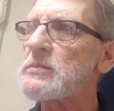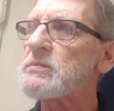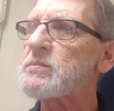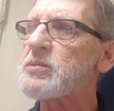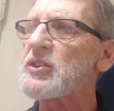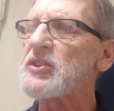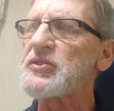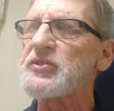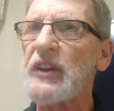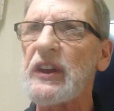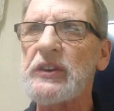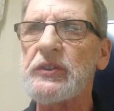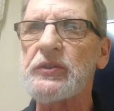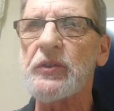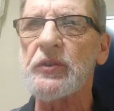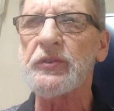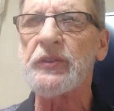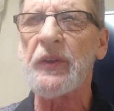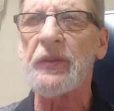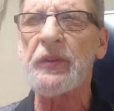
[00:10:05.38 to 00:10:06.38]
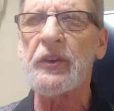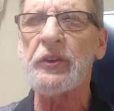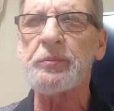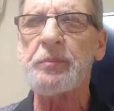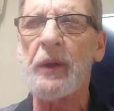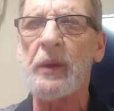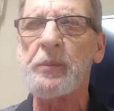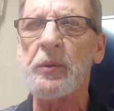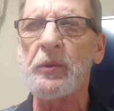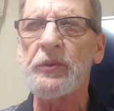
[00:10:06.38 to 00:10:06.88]
procedures that these
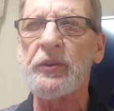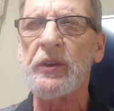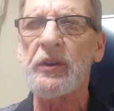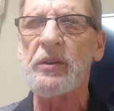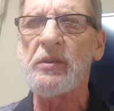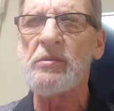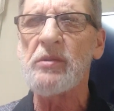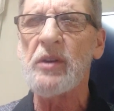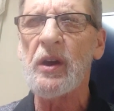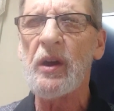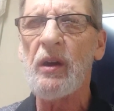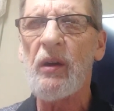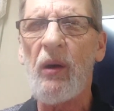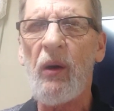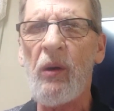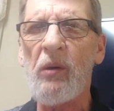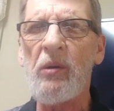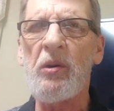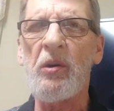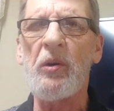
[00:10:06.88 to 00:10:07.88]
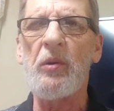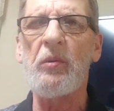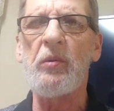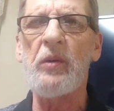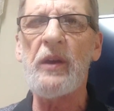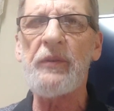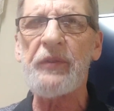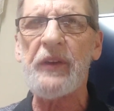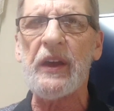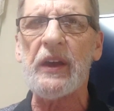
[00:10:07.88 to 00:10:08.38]
people do are
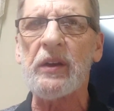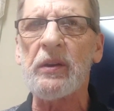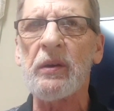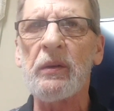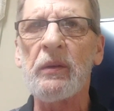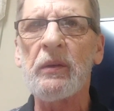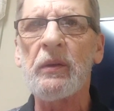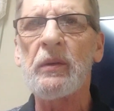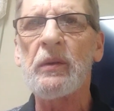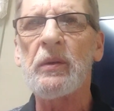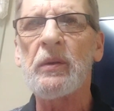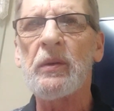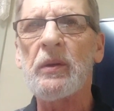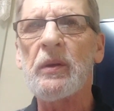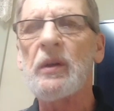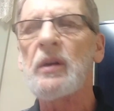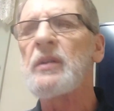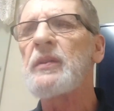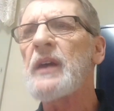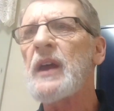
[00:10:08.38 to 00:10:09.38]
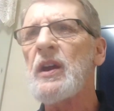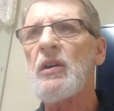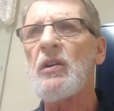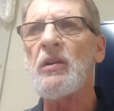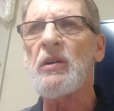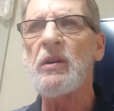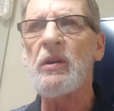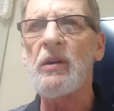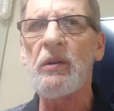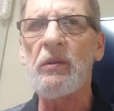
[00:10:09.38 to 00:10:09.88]
horrific. They
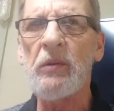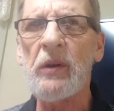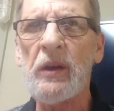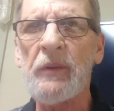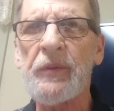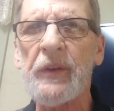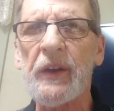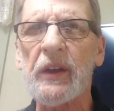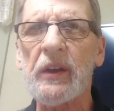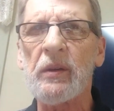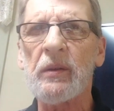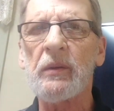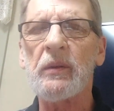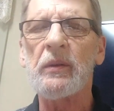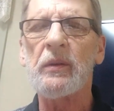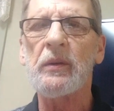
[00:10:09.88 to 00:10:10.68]
are horrific.